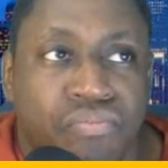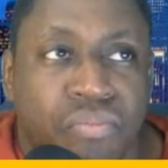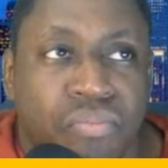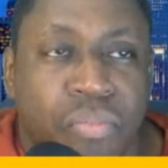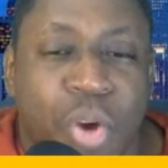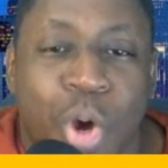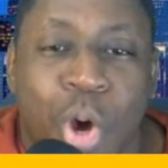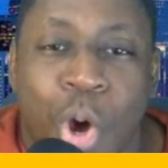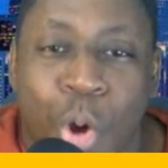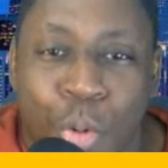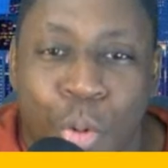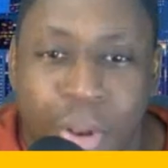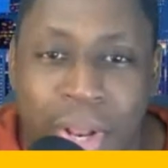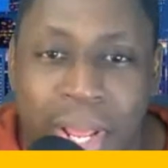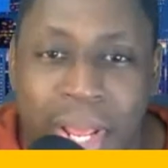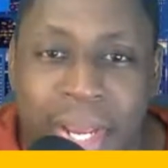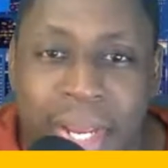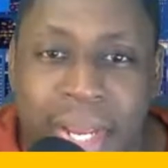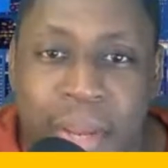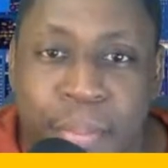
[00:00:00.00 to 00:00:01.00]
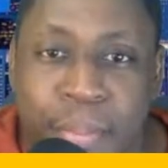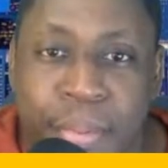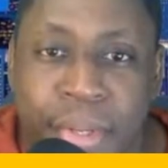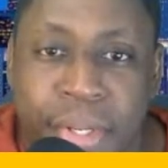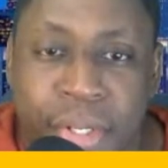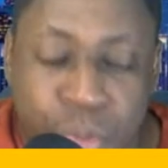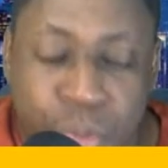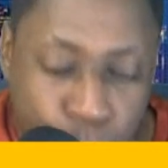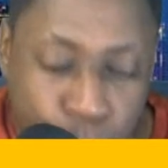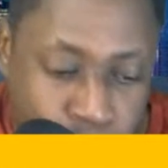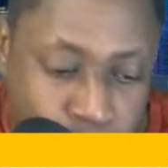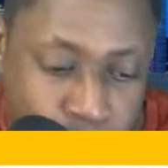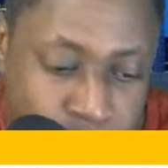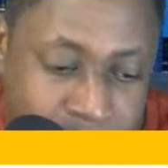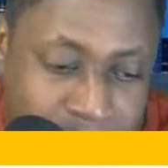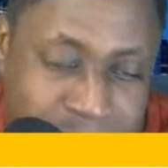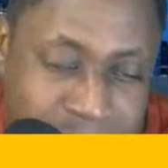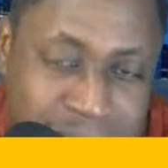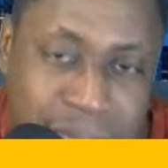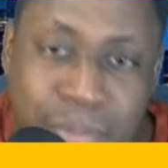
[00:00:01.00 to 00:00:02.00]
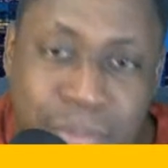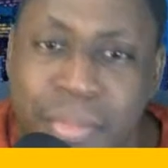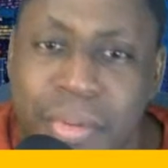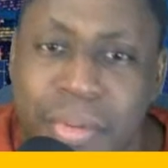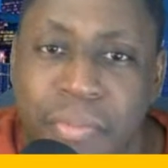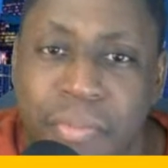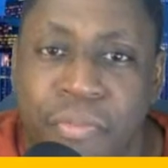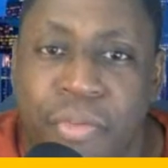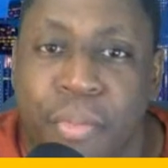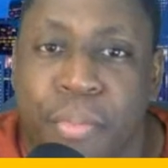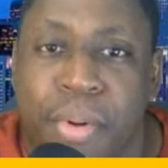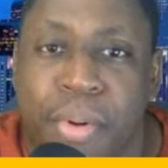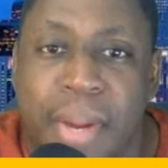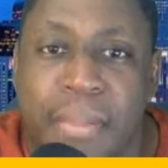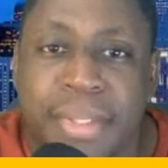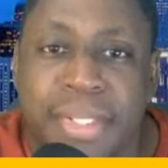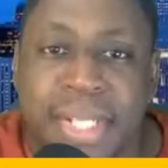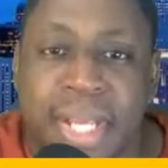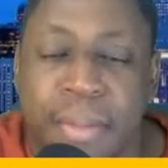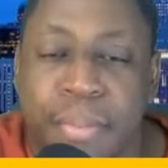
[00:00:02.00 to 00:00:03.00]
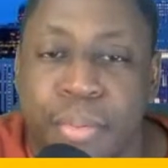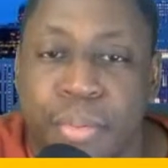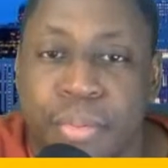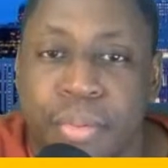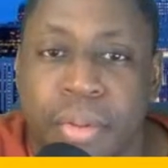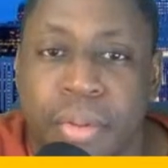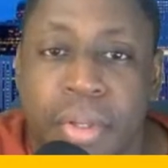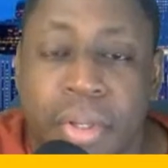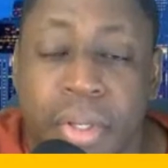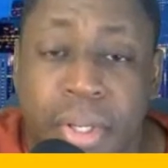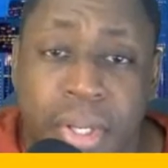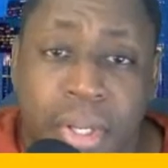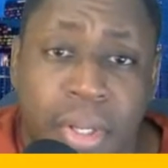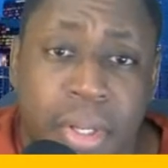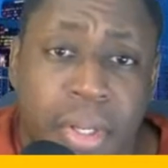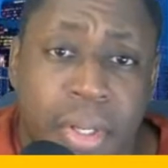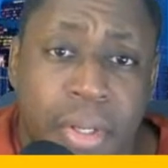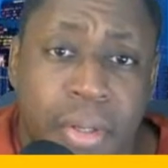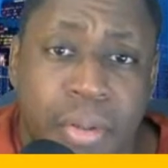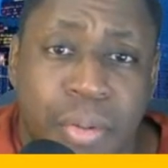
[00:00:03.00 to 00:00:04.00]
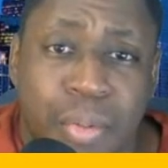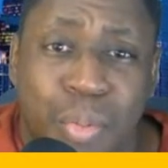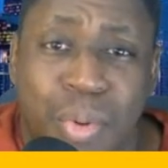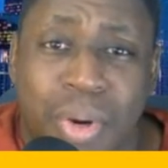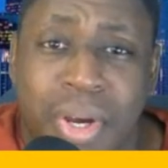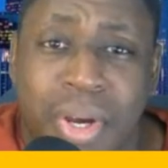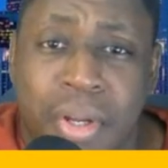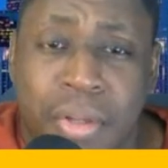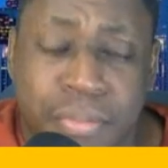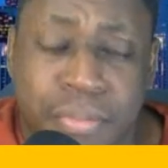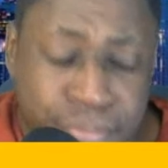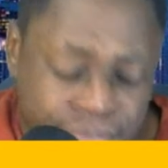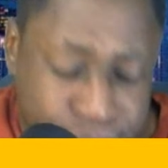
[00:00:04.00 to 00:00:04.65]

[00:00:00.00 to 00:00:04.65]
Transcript: online companies will blossom. For prime example, well,